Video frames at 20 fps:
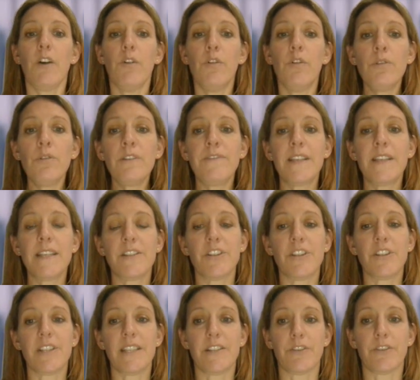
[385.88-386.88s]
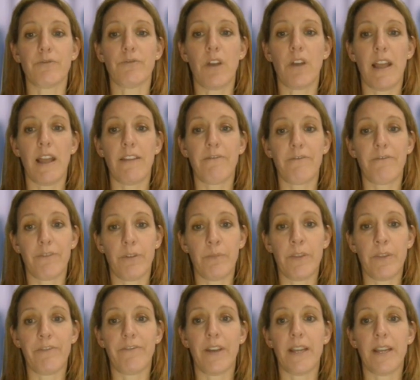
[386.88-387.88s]
All of these duties derive
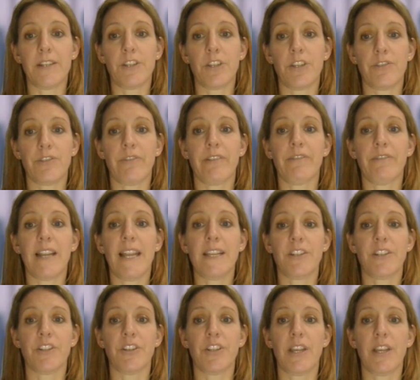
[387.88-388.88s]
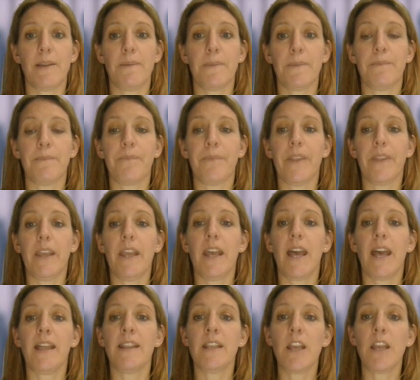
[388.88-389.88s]
from the fiduciary relationship.
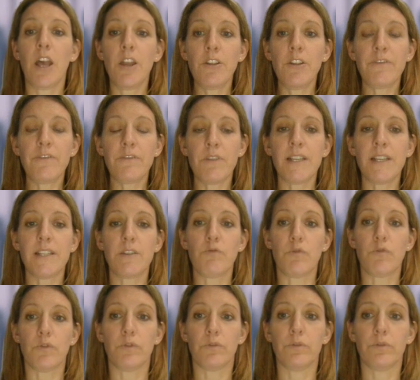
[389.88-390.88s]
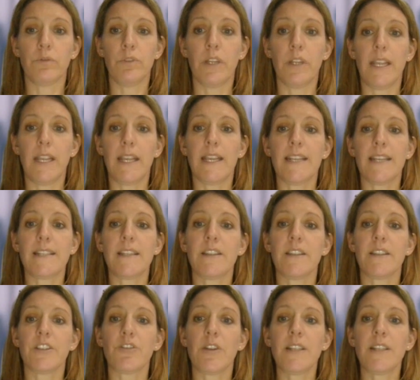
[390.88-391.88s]
And the overriding rule is that
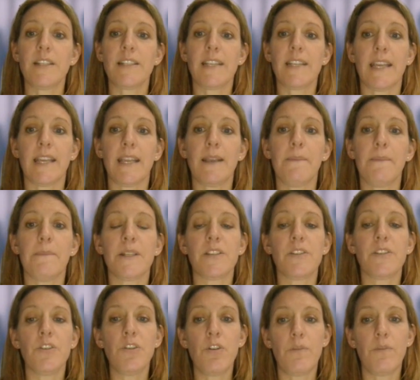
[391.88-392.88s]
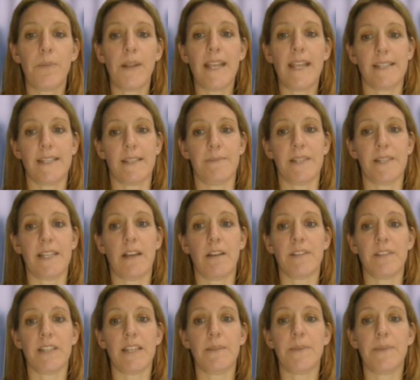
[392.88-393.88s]
the trustee must not place
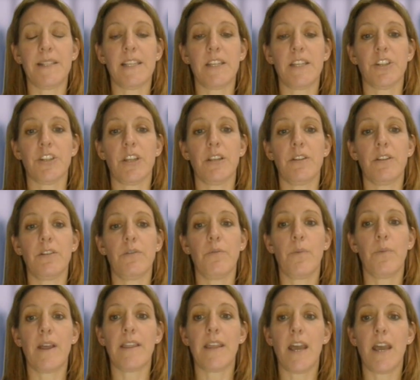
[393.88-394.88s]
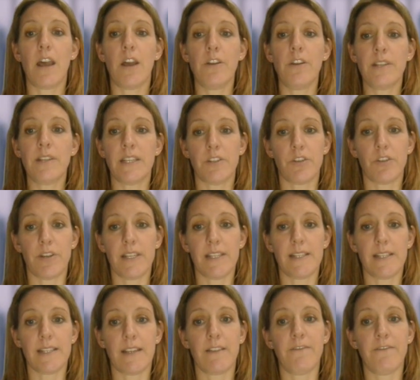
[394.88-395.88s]
themselves in a position where their own
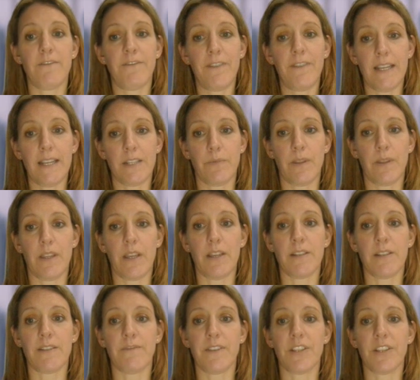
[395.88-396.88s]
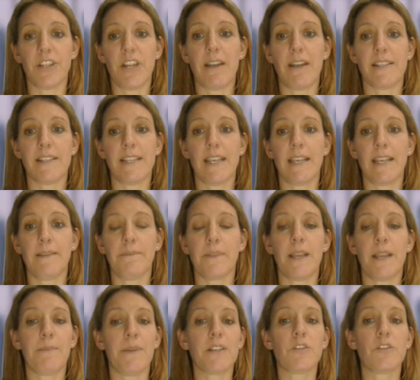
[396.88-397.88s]
interests conflict with those of the charity.
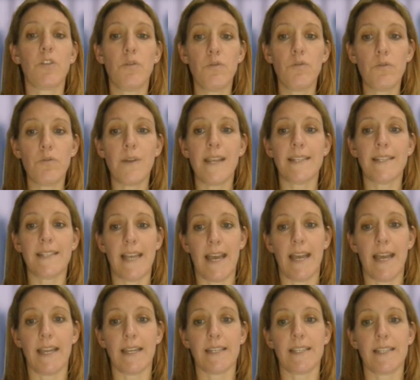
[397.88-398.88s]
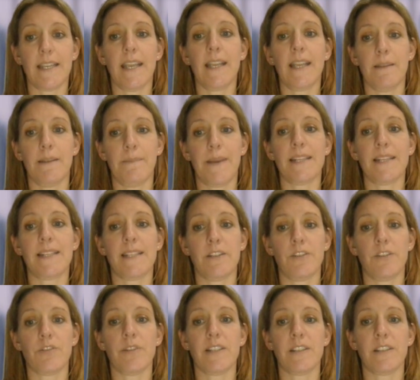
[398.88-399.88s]
They must always act in the best
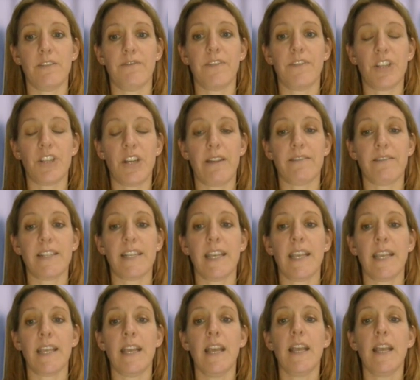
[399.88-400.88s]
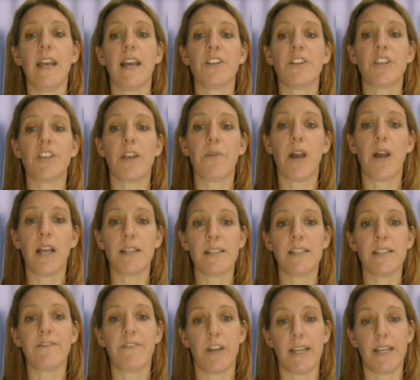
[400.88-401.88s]
interests of the charity and show
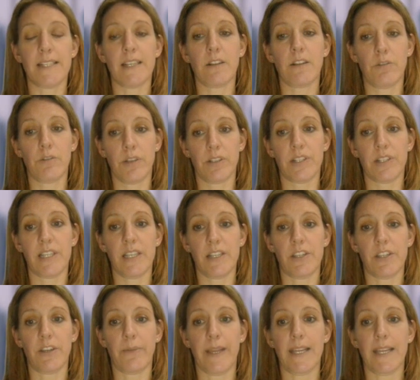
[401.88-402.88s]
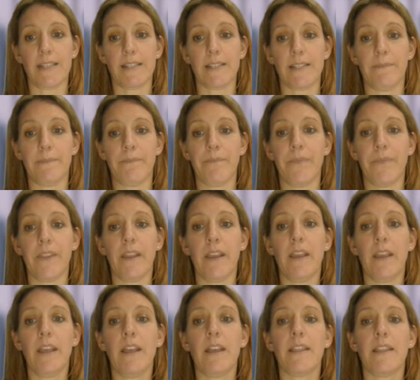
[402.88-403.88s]
undivided loyalty to it.
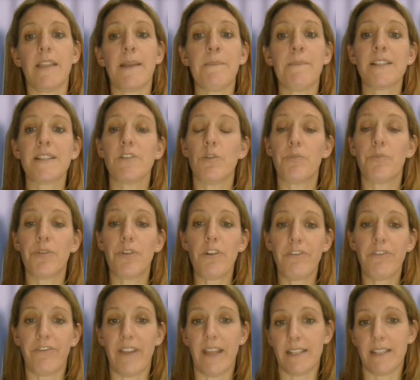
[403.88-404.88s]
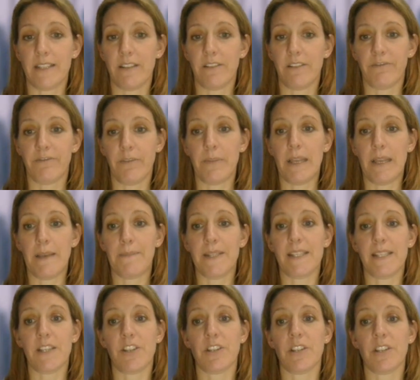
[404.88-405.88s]
They must not profit from their
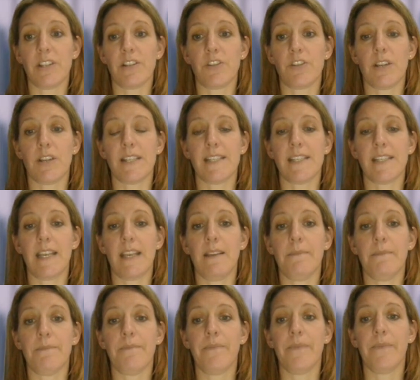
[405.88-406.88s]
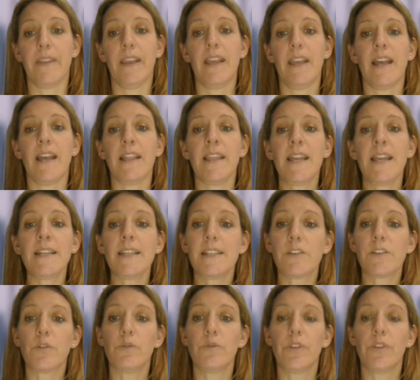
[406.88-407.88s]
position as a trustee. And that
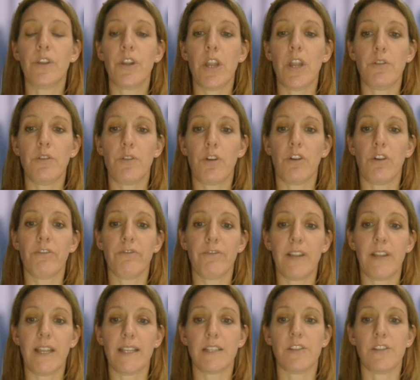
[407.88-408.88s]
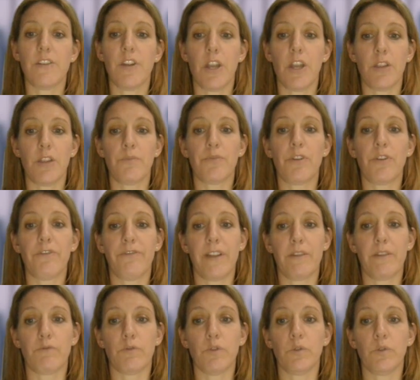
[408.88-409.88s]
is called the no conflict, no
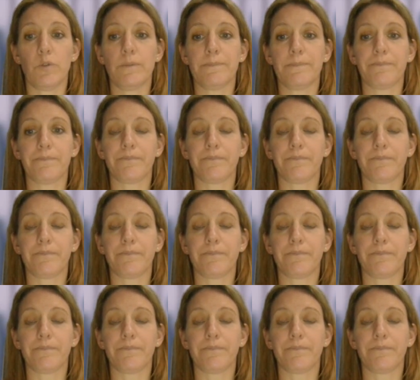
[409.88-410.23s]
profit rule.